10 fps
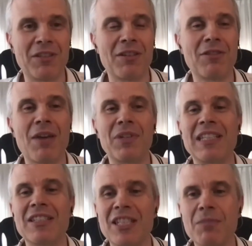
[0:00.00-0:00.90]
You know, do you have
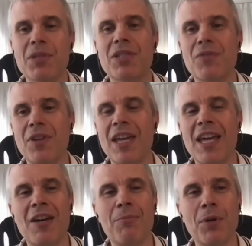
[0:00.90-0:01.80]
any tips for
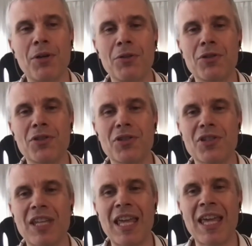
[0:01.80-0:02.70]
how
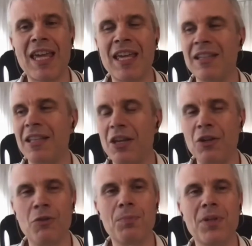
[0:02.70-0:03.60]
posts can
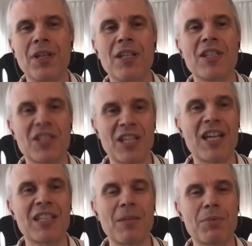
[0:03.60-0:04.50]
help
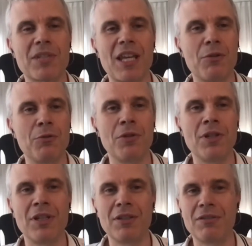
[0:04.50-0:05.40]
startups
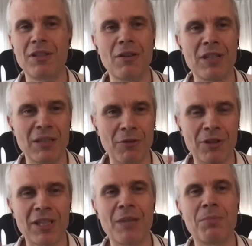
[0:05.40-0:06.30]
or, you know, in their
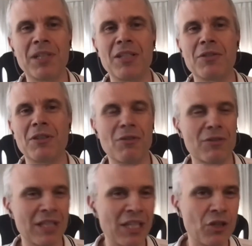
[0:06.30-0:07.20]
own companies, whether it's an